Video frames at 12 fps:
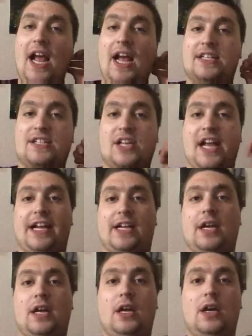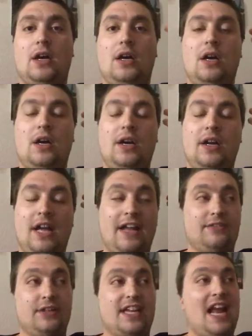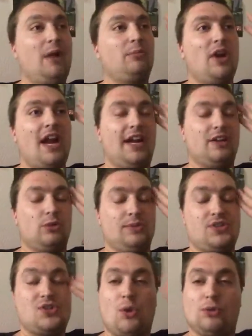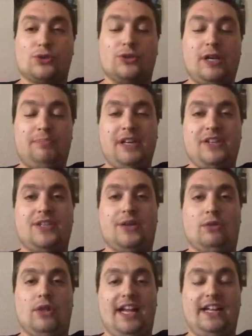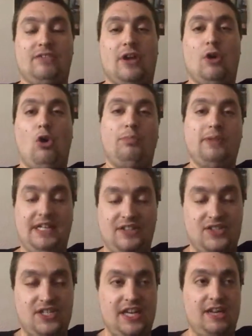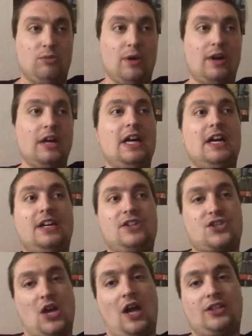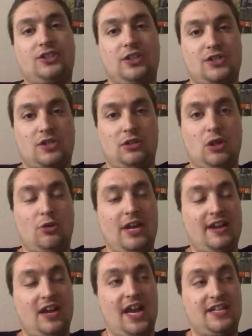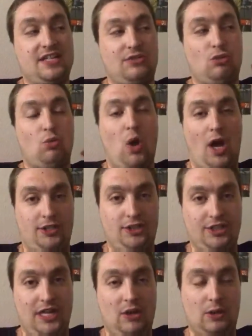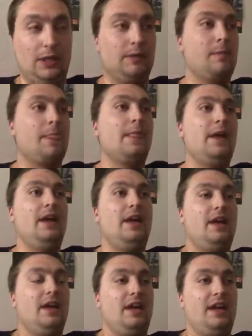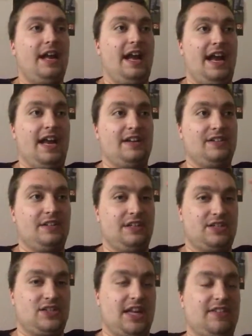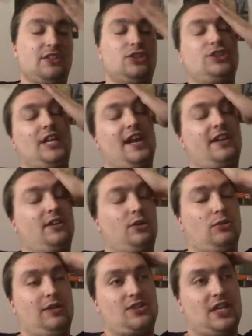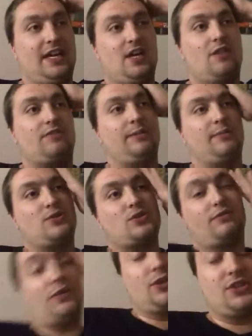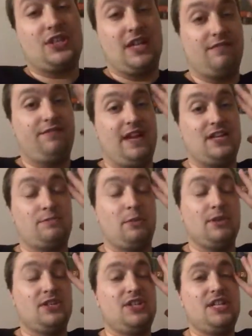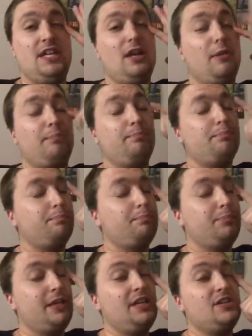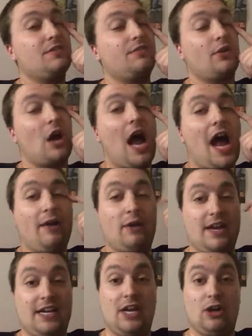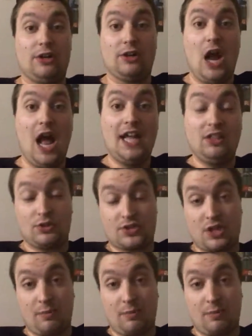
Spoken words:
It's like, and the camera angle was so creepy too, like in the opening scene where Sasha is alone at night in the watchtower, and it's like the shadow is like covering most of her face, but we see a piece of her eye right here, and her eye looks